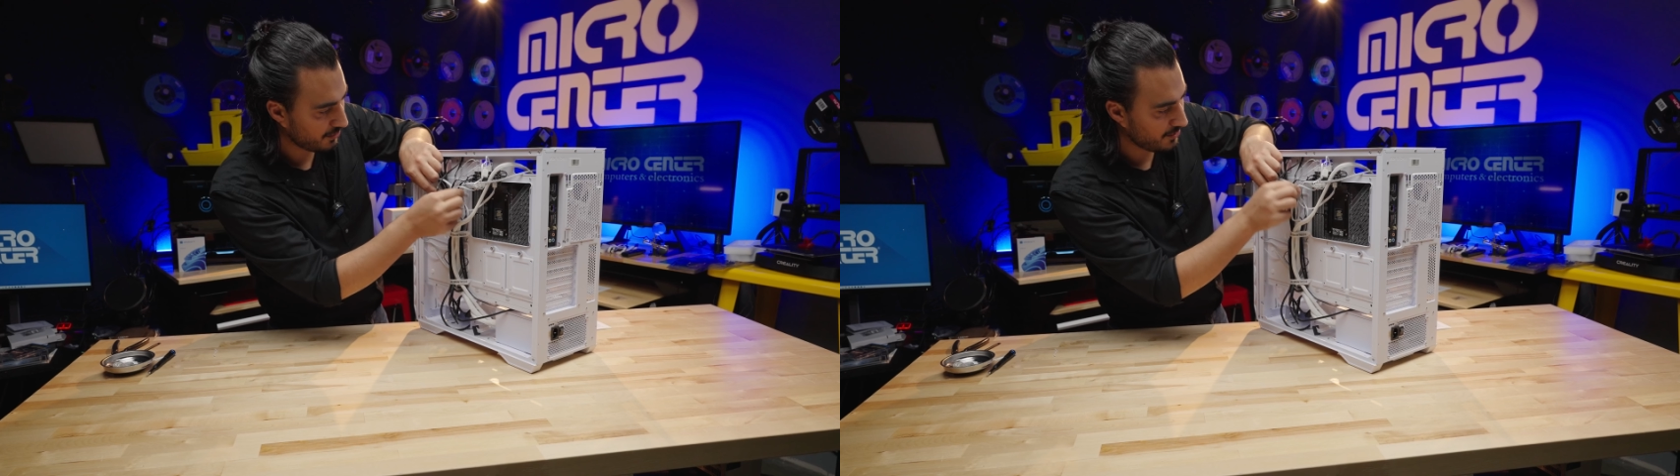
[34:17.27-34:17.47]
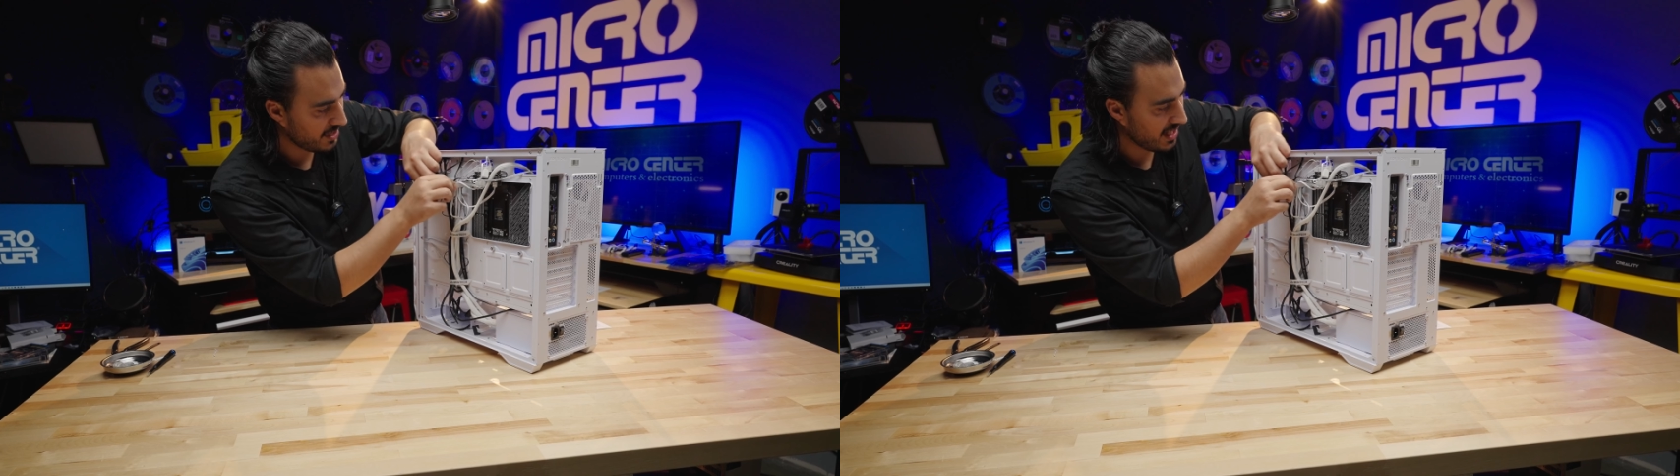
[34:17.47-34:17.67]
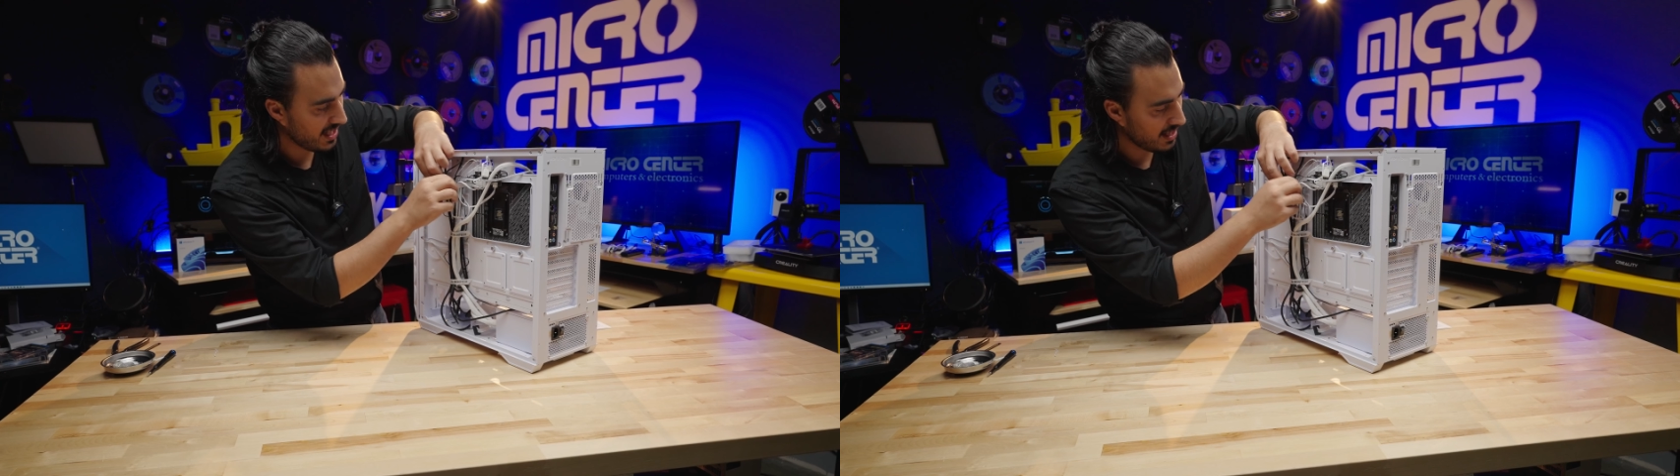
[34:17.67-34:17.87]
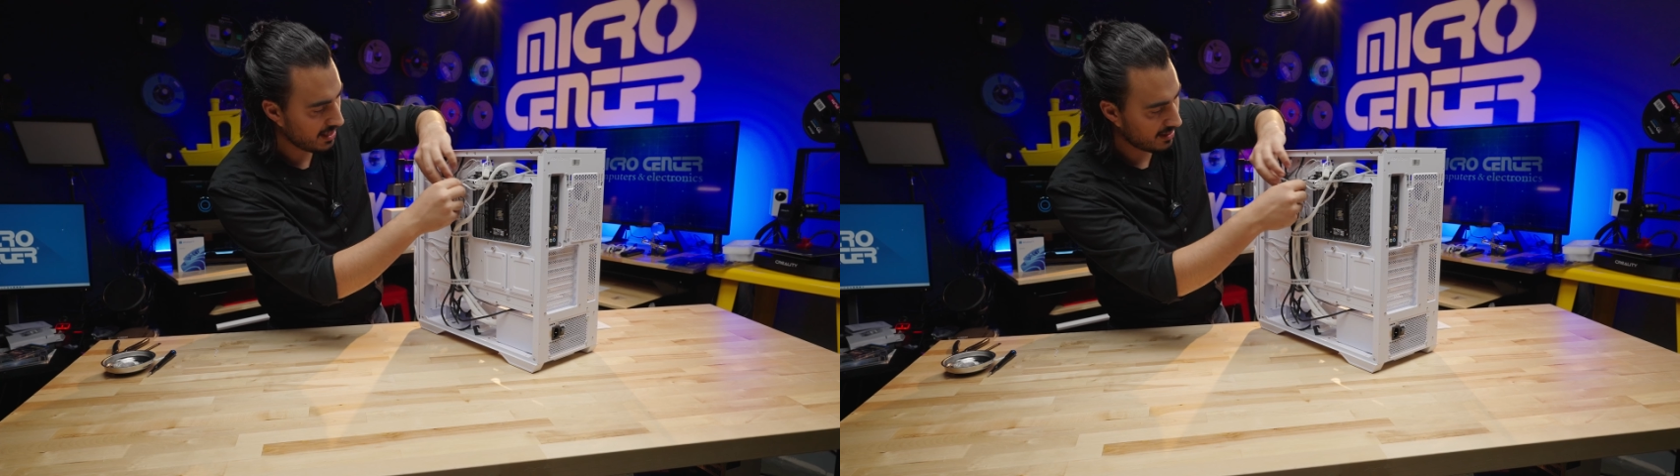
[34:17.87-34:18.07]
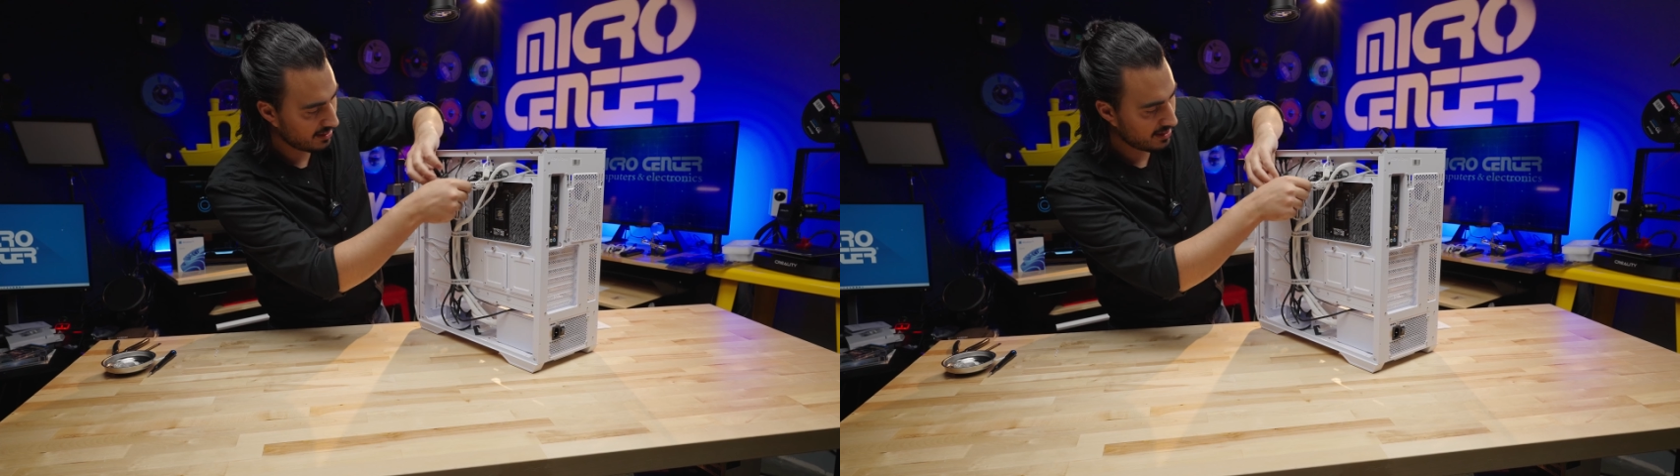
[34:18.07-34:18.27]

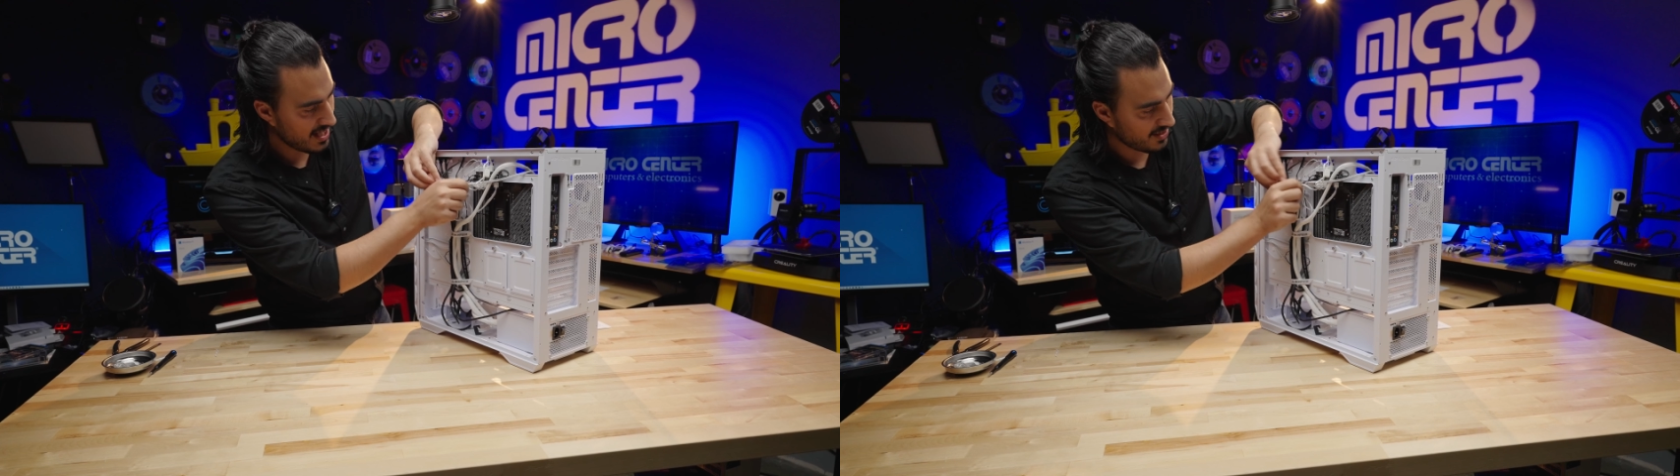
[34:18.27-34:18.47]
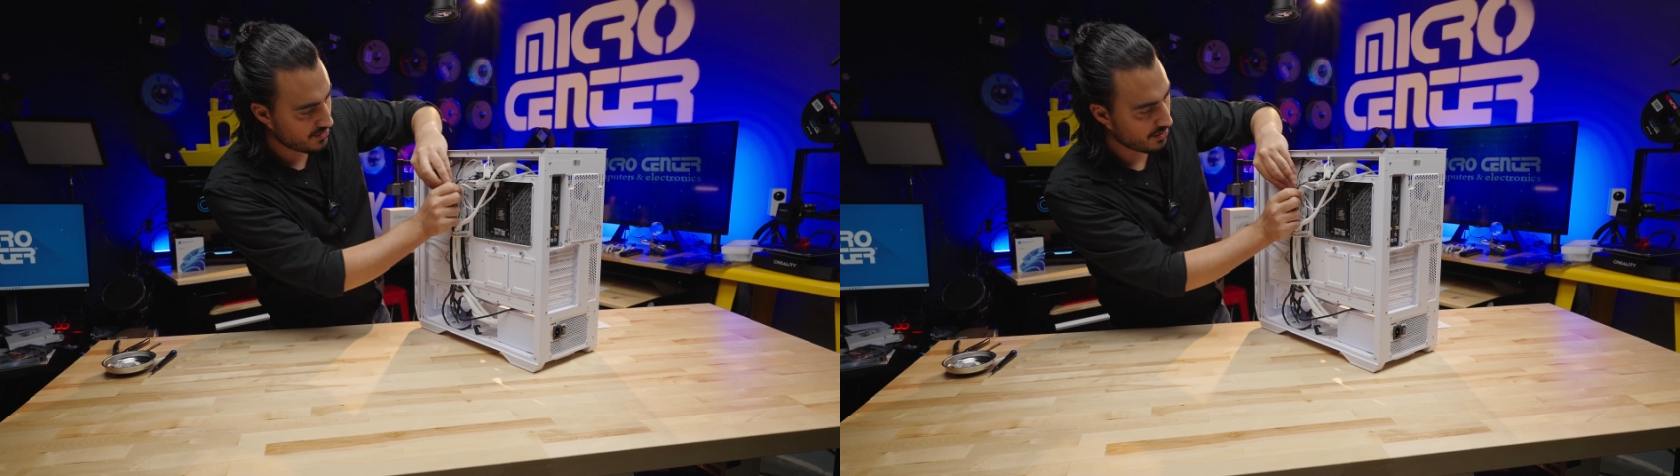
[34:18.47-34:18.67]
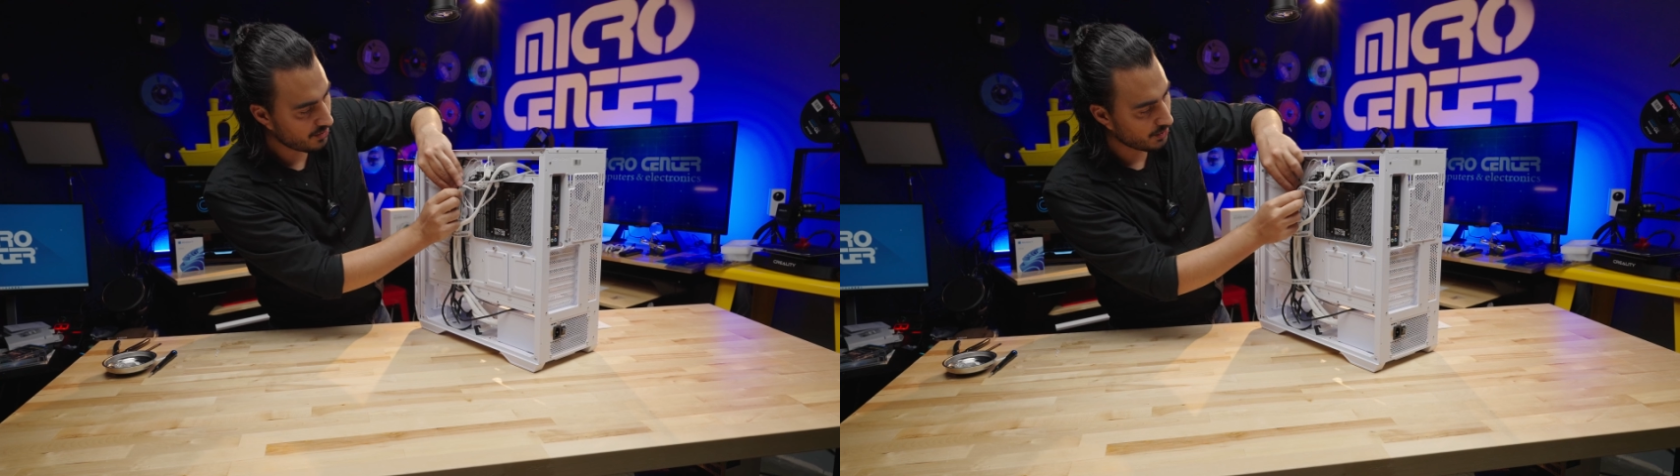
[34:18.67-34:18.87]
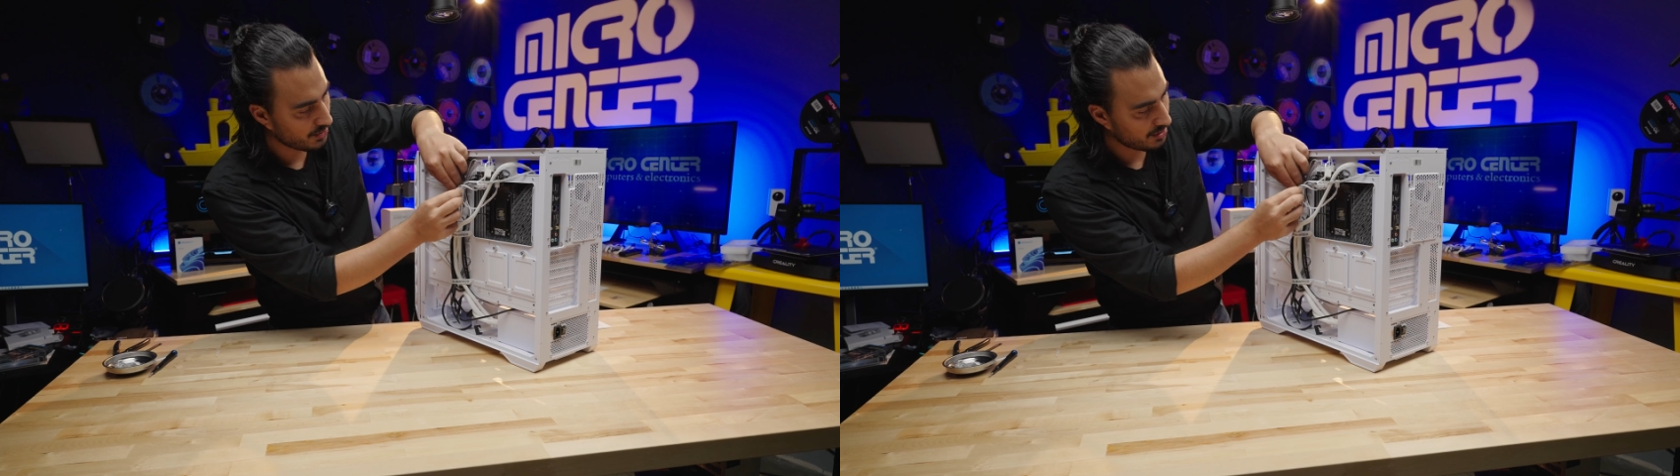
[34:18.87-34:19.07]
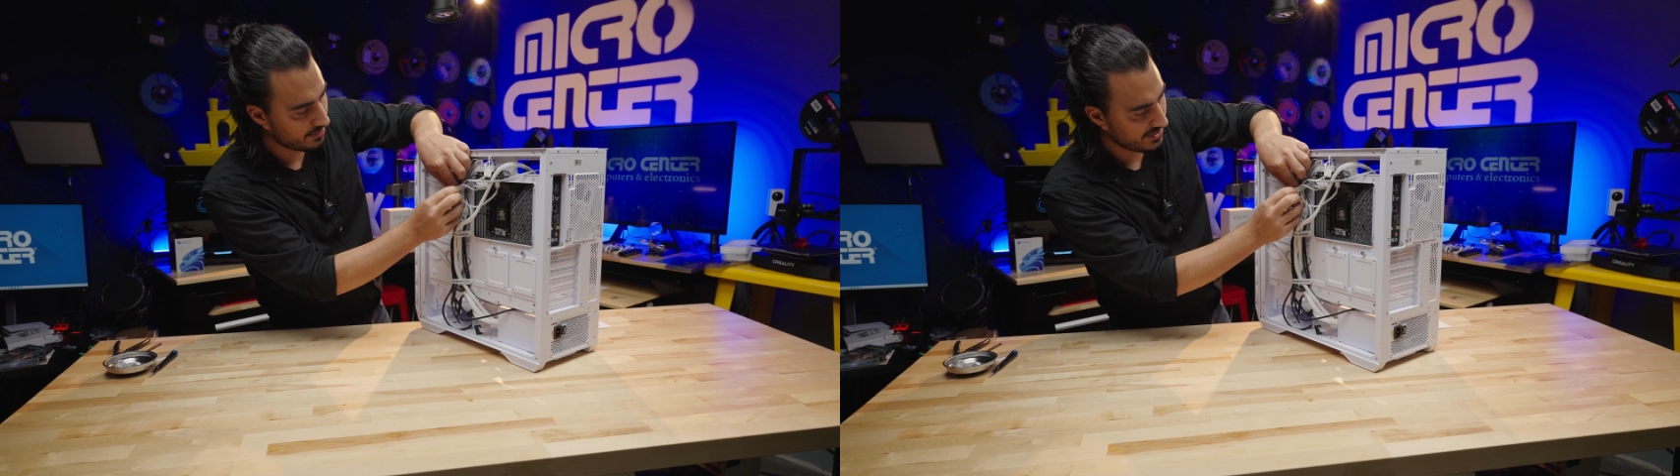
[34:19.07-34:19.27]
pretty and extra cool,